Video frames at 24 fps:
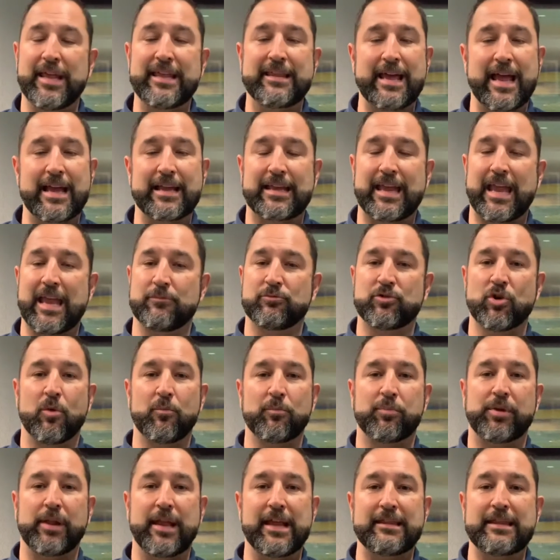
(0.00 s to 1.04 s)
that game, don't
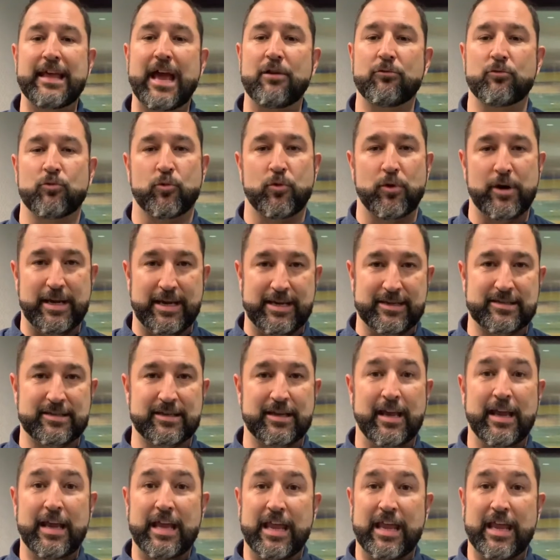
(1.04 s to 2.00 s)
play that risk.